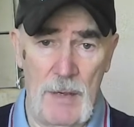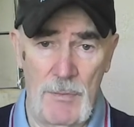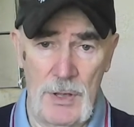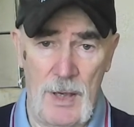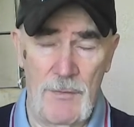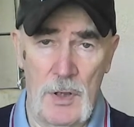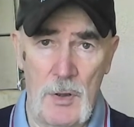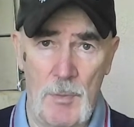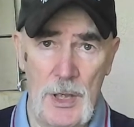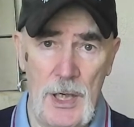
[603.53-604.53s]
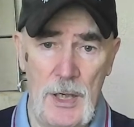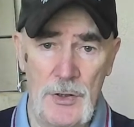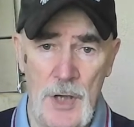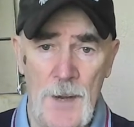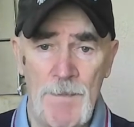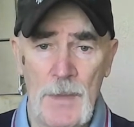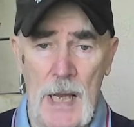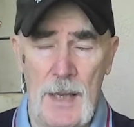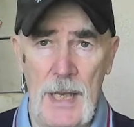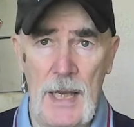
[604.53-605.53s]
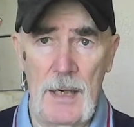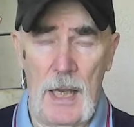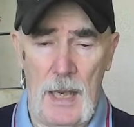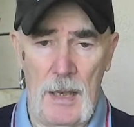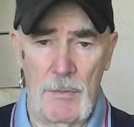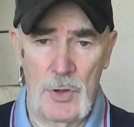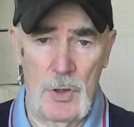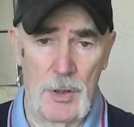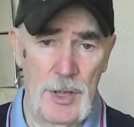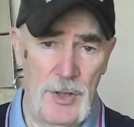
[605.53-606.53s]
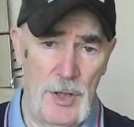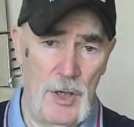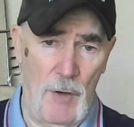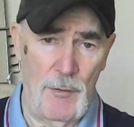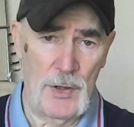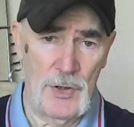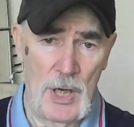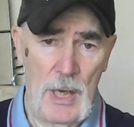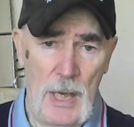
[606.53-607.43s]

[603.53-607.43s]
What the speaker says: and was there for a couple of years, and then was called into the office,